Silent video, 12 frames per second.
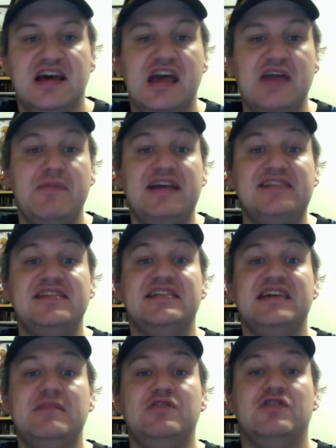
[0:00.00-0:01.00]
it makes the
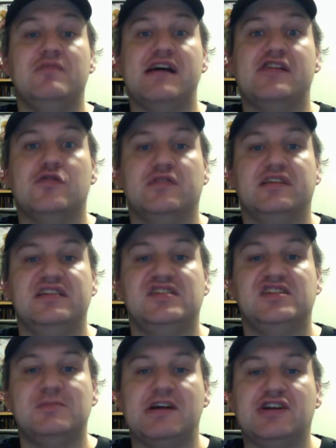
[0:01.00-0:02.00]
Game Gear Micro release
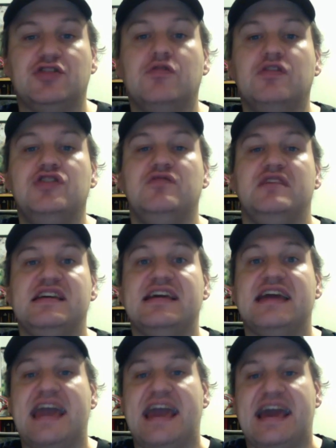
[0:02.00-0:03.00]
special, unique,
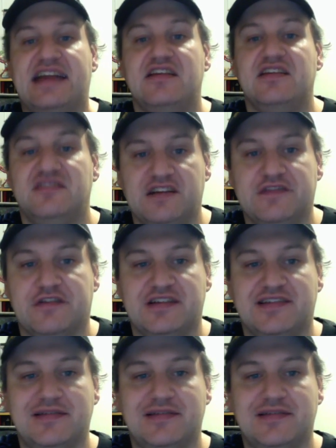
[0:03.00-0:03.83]
and different.